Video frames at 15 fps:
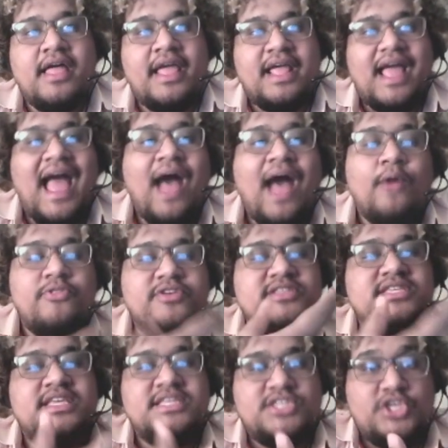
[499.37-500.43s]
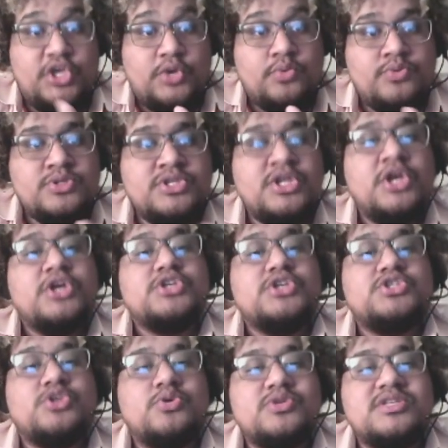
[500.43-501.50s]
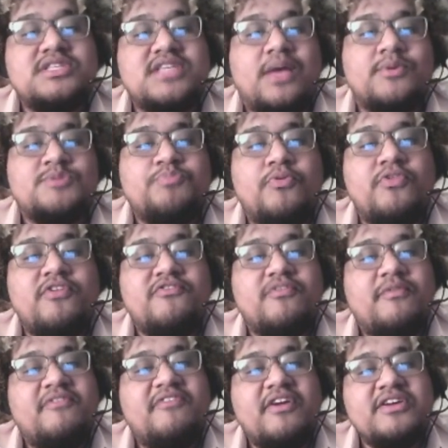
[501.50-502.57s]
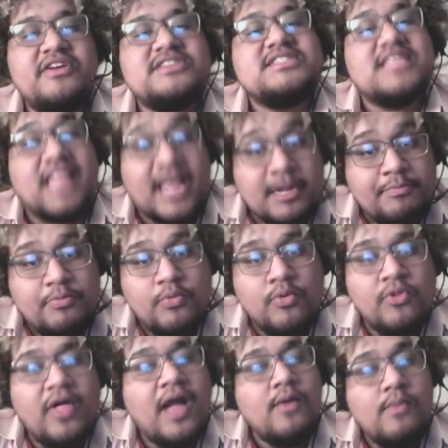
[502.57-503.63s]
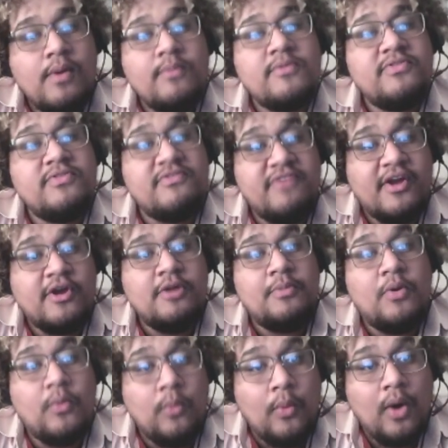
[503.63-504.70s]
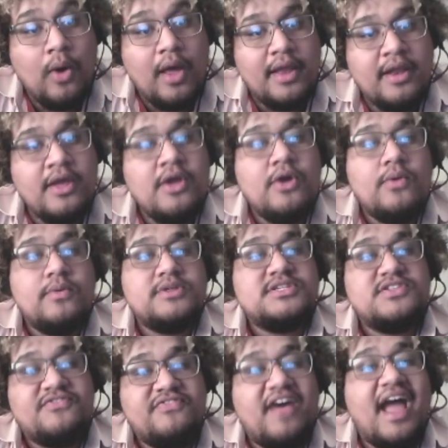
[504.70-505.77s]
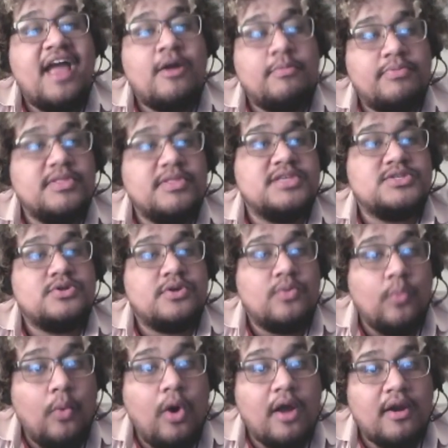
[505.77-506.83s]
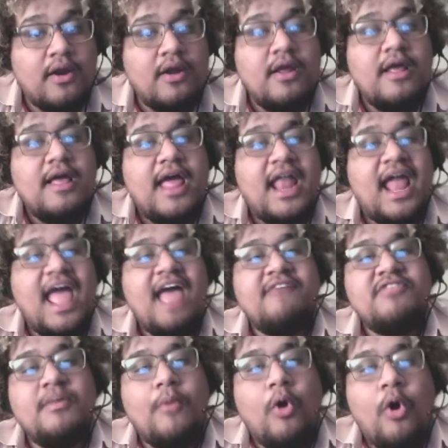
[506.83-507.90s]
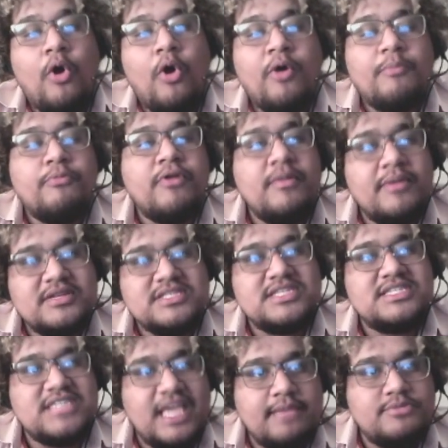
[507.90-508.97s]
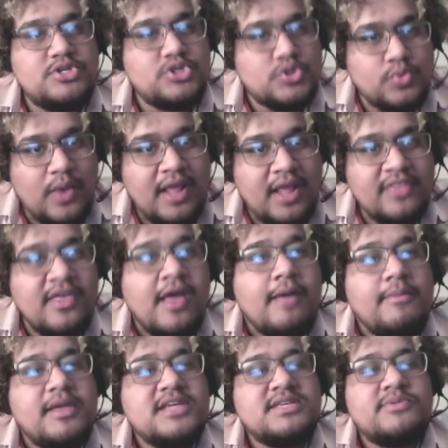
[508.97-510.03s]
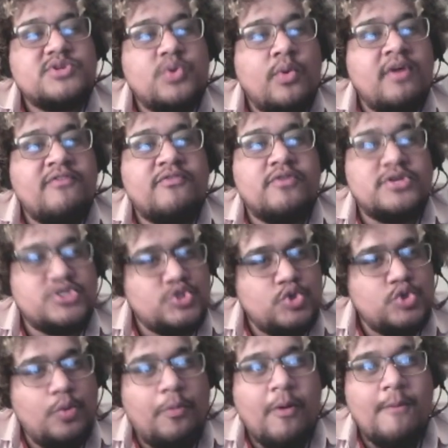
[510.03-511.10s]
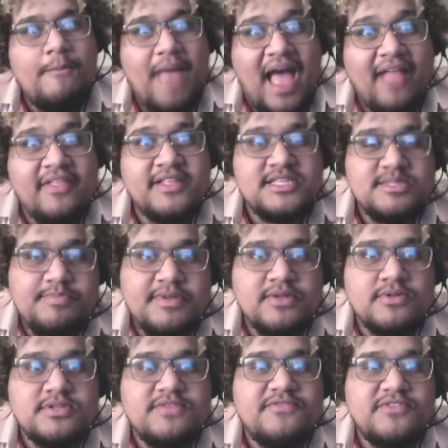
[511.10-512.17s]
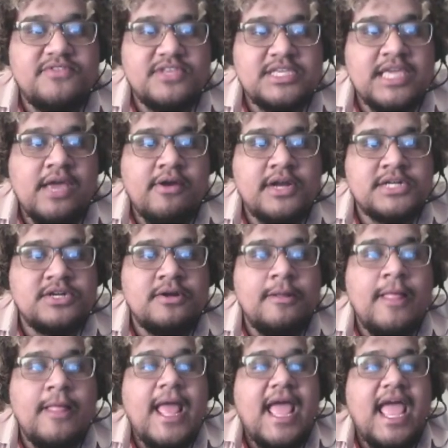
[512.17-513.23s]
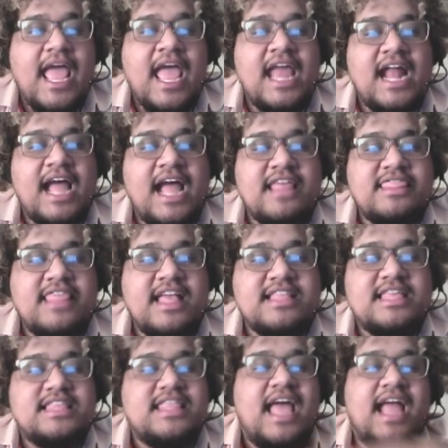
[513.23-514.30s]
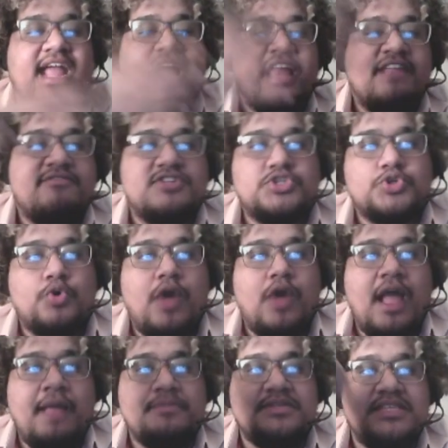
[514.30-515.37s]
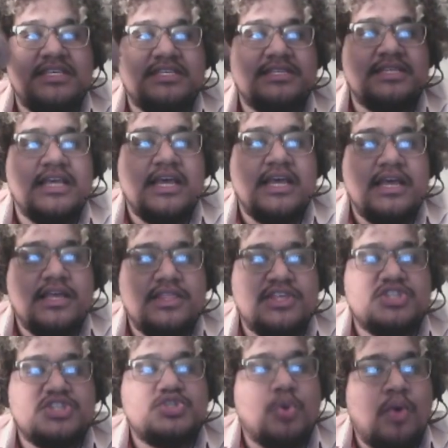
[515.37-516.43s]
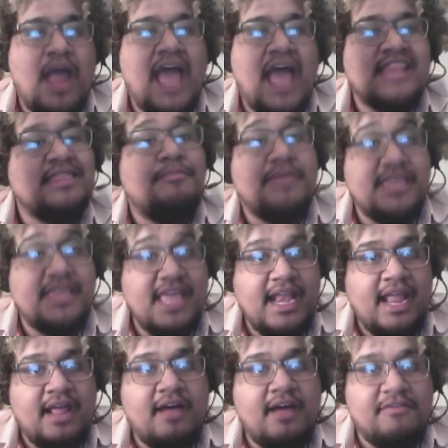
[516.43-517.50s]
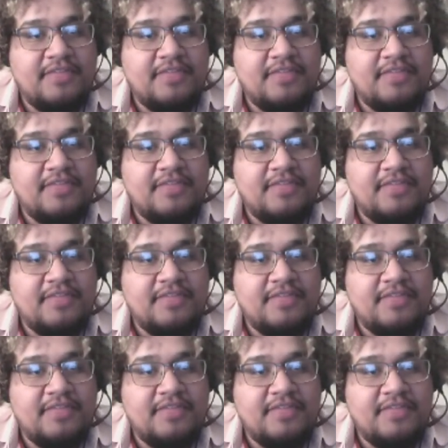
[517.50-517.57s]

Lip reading: how this is used. So since I was pulling from a very select pool, I went with variable 1, which is fire, blizzard, and water. And I have them all pretty much the same strength, because I was going for a super balanced build for this character, and I think that kind of describes the Sora at the beginning of the